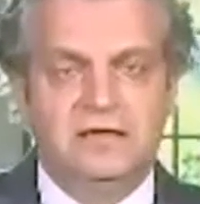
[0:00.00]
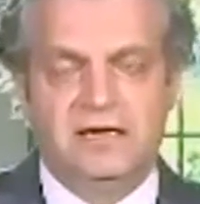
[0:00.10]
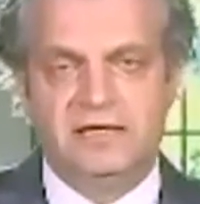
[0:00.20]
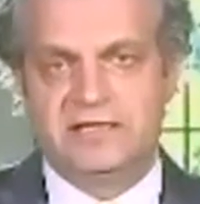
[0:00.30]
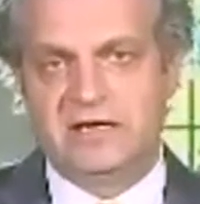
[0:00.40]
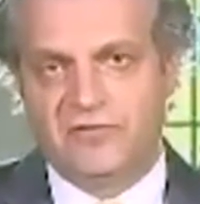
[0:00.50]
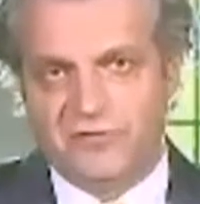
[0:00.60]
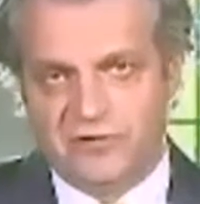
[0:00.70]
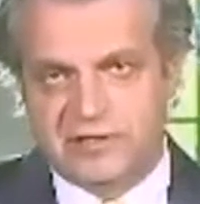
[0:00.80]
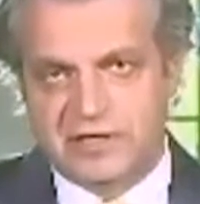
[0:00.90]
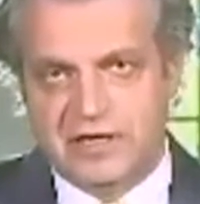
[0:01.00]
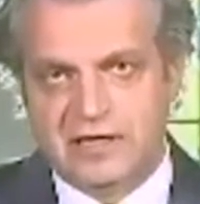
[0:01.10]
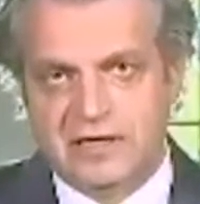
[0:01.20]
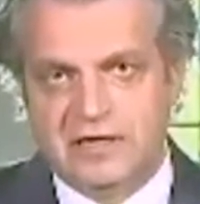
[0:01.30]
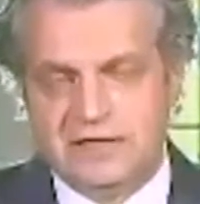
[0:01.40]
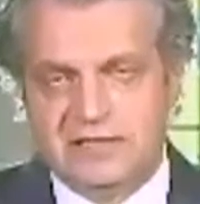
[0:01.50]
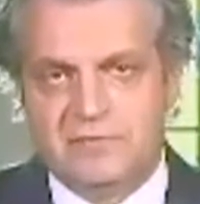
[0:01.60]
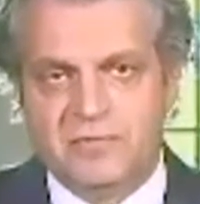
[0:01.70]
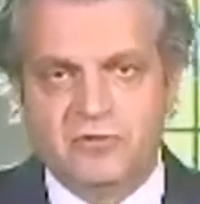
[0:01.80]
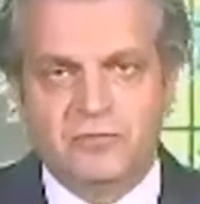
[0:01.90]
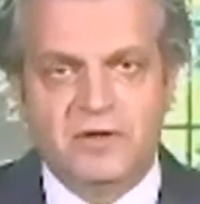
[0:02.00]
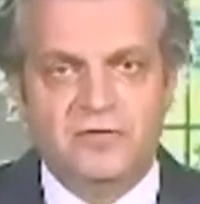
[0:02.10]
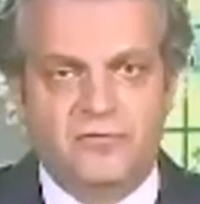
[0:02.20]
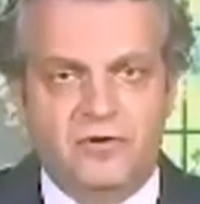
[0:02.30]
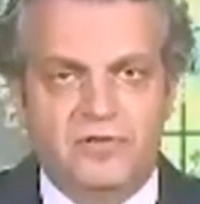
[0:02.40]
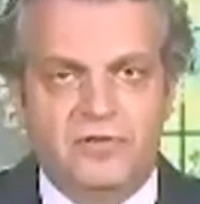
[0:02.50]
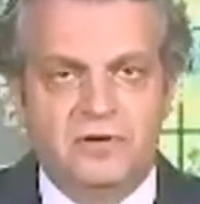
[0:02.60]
instead of Thursday, December 24th.